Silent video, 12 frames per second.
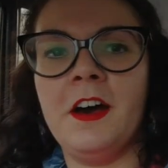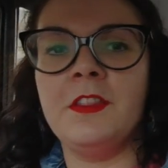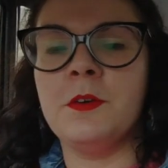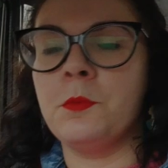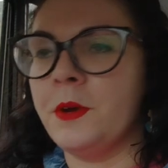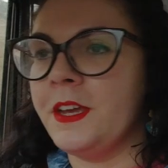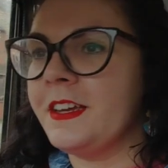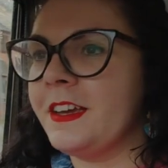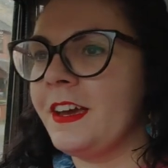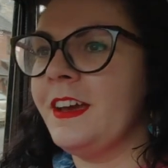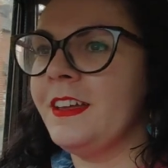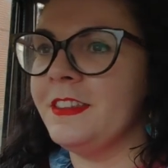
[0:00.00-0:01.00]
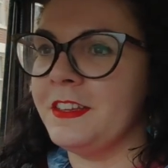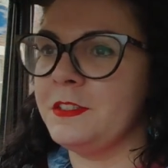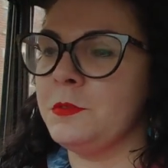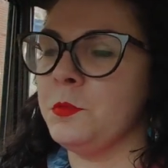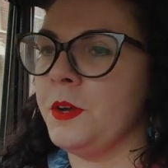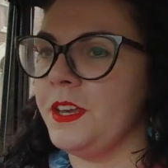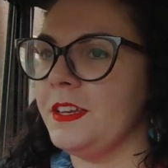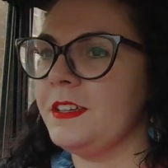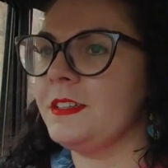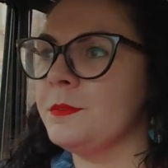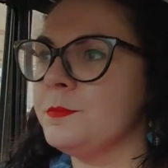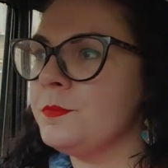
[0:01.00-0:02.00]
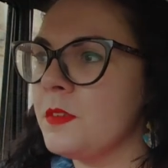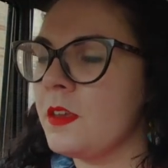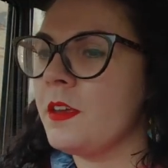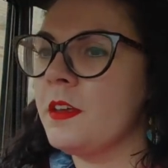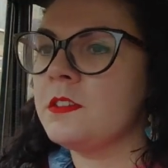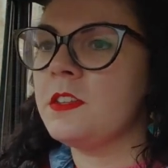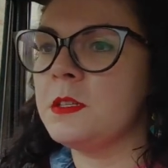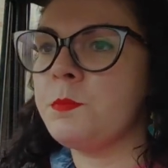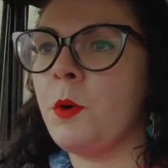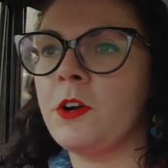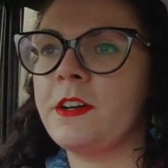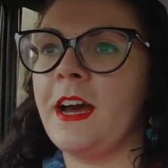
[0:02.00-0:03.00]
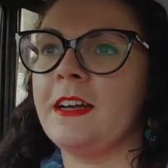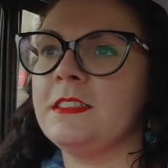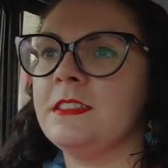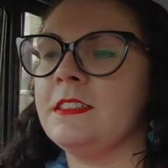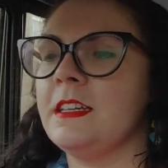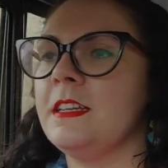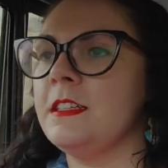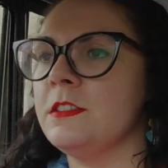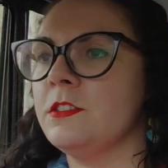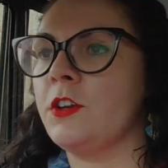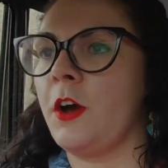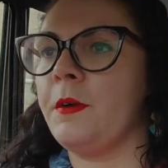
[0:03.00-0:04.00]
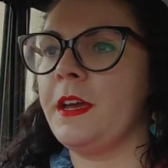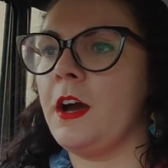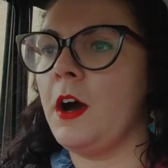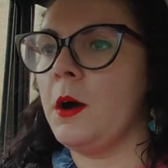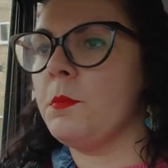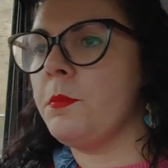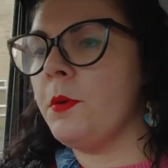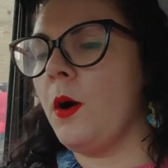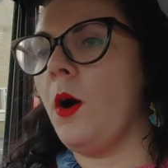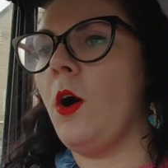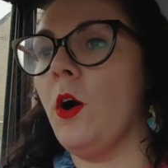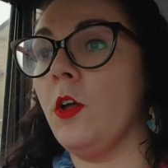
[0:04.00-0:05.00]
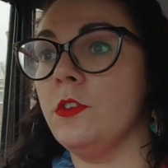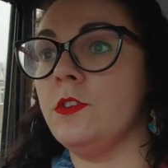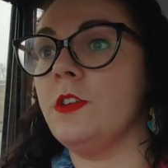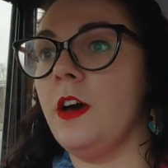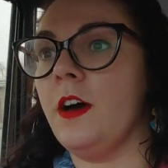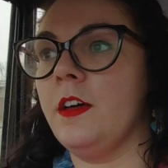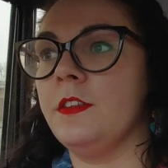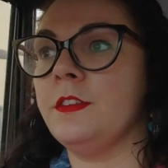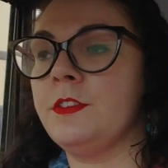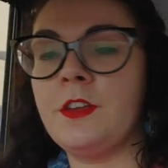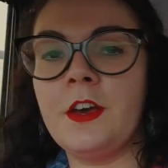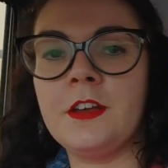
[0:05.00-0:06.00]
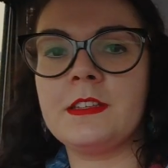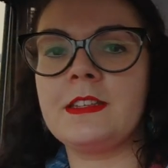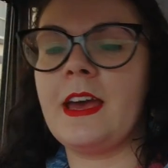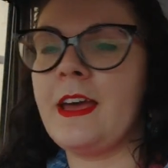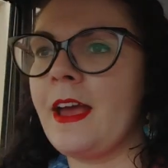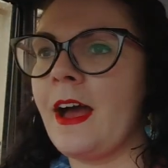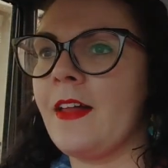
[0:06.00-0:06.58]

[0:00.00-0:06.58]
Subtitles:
the week this week. So this podcast is going up on the Thursday,